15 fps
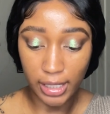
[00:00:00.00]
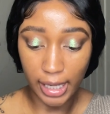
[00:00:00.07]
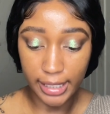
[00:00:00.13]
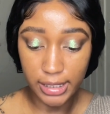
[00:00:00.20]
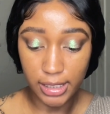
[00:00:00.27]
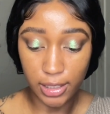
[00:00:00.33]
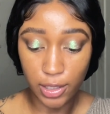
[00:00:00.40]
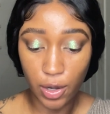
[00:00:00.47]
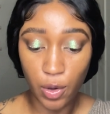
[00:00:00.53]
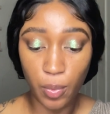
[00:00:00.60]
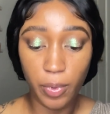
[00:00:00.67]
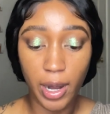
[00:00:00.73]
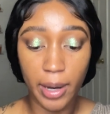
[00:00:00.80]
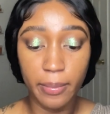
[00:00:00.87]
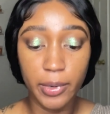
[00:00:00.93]
like silicone
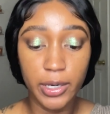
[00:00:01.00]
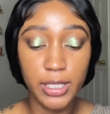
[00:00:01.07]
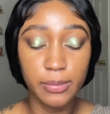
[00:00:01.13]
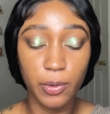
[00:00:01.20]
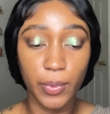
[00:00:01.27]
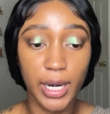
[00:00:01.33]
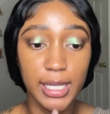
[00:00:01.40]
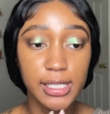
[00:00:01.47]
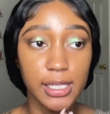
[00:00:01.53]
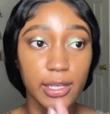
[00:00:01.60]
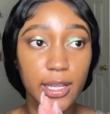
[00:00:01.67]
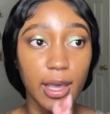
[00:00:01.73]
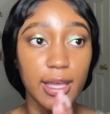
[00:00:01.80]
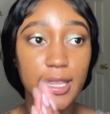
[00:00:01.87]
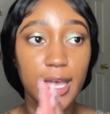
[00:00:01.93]
primers, but when I tell
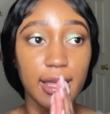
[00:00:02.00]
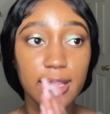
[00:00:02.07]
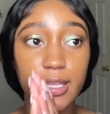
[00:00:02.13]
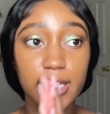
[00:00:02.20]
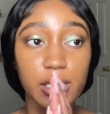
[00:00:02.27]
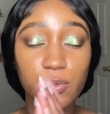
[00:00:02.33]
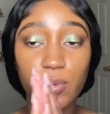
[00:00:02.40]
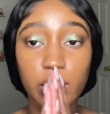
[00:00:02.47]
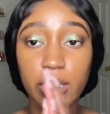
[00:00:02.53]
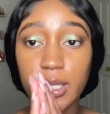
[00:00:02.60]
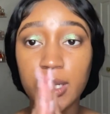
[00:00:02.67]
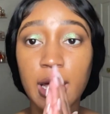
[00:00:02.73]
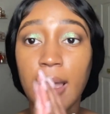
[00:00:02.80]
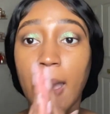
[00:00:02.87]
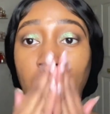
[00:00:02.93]
y'all that this
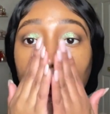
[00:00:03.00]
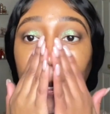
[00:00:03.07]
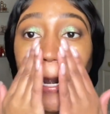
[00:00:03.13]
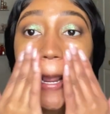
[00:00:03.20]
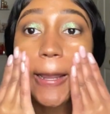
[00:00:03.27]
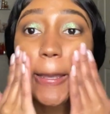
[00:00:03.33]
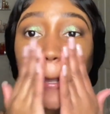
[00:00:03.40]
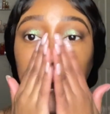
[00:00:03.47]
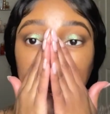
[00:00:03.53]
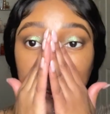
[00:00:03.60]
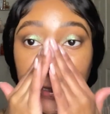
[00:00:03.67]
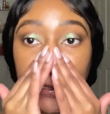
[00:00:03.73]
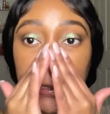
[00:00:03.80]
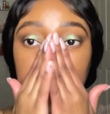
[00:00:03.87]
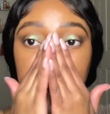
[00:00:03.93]
one like
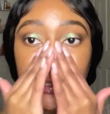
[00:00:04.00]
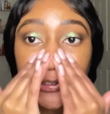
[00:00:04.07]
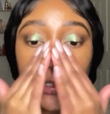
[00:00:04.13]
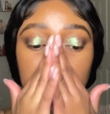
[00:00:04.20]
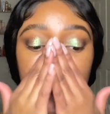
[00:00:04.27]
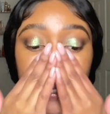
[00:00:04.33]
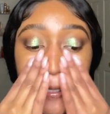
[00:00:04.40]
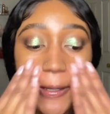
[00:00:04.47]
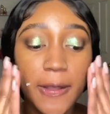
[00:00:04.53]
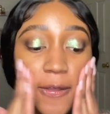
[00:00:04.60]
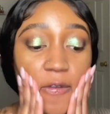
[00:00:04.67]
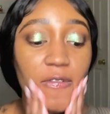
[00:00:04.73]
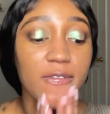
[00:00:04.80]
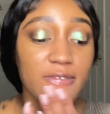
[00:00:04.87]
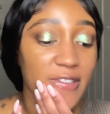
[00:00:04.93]
literally
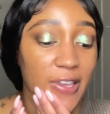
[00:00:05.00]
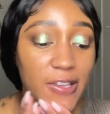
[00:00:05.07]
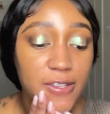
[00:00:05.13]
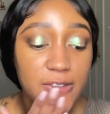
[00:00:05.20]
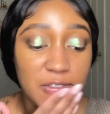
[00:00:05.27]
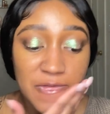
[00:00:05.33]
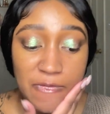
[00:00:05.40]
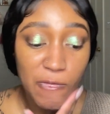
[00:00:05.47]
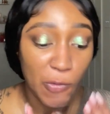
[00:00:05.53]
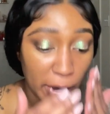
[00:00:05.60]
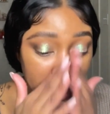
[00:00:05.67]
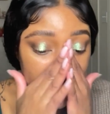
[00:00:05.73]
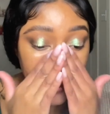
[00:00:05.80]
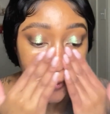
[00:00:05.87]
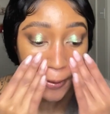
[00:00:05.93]
gets
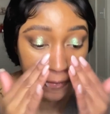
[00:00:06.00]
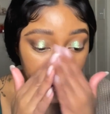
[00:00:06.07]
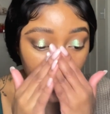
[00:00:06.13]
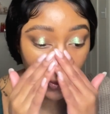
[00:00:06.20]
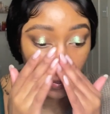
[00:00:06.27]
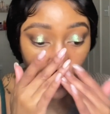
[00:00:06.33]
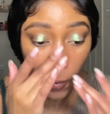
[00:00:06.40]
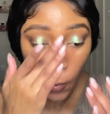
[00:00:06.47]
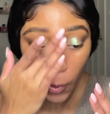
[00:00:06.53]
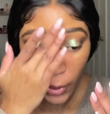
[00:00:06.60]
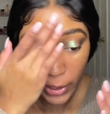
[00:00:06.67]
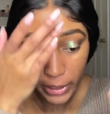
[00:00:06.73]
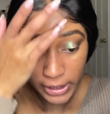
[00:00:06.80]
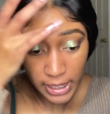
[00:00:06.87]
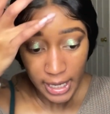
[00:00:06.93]
rid of your
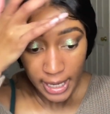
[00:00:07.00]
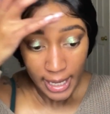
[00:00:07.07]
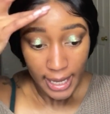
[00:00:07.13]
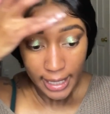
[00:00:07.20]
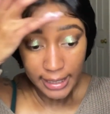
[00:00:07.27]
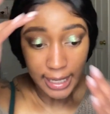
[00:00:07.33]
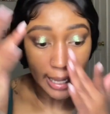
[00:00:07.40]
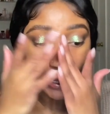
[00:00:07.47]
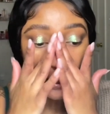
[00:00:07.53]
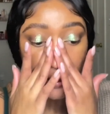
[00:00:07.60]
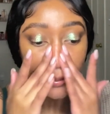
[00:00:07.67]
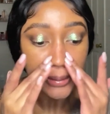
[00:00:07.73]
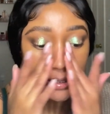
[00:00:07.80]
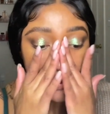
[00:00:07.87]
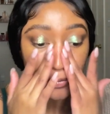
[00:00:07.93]
pores and like
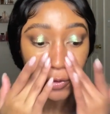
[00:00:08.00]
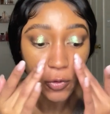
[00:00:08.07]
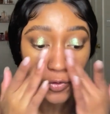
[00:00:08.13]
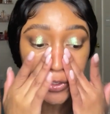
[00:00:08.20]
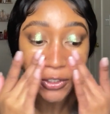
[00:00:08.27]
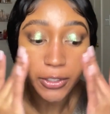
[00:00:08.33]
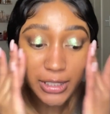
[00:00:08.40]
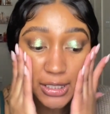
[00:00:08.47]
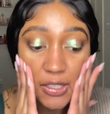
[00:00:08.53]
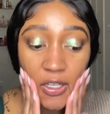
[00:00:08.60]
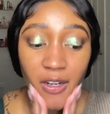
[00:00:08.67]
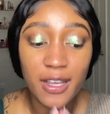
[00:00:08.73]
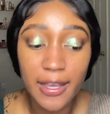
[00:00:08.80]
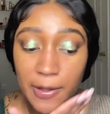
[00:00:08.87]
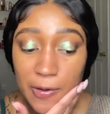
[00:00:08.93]
smooths your skin
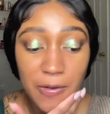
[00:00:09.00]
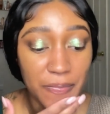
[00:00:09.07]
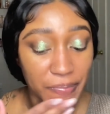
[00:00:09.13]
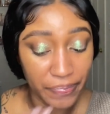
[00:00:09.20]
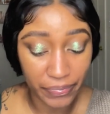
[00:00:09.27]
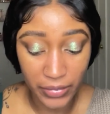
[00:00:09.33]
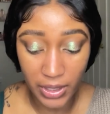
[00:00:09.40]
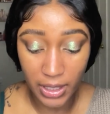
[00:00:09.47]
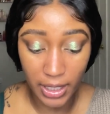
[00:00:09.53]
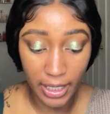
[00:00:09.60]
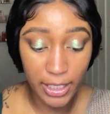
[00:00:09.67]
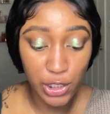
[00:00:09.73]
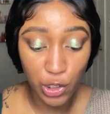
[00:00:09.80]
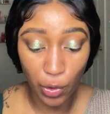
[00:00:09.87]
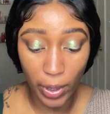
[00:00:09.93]
out,
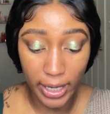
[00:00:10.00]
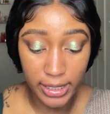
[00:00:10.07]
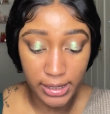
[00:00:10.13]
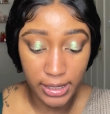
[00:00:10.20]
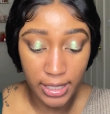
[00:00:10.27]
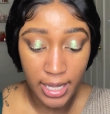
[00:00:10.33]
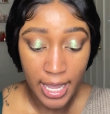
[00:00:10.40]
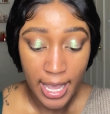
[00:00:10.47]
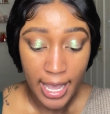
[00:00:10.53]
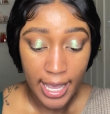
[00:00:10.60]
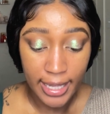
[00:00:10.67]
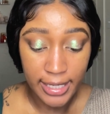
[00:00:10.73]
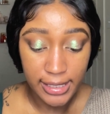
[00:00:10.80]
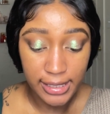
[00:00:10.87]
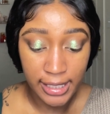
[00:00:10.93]
it's crazy.
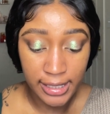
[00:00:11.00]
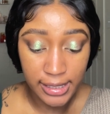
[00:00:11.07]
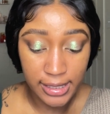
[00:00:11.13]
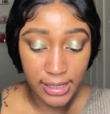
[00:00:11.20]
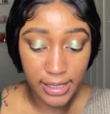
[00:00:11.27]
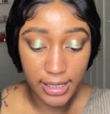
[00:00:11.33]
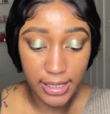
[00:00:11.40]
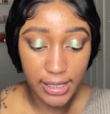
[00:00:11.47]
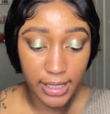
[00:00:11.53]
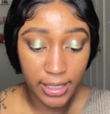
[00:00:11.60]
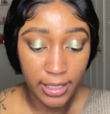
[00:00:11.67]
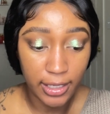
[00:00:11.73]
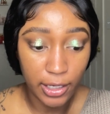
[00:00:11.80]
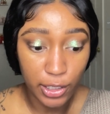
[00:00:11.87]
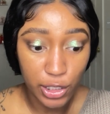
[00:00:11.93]
And it sinks into the
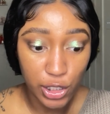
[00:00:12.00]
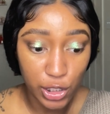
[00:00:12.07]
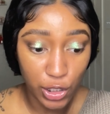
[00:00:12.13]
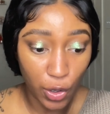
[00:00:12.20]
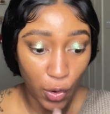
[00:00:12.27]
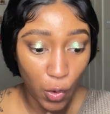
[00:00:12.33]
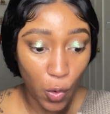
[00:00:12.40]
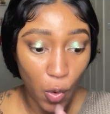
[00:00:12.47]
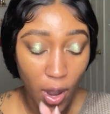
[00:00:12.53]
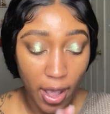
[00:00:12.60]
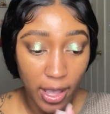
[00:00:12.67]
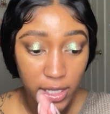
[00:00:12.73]
skin so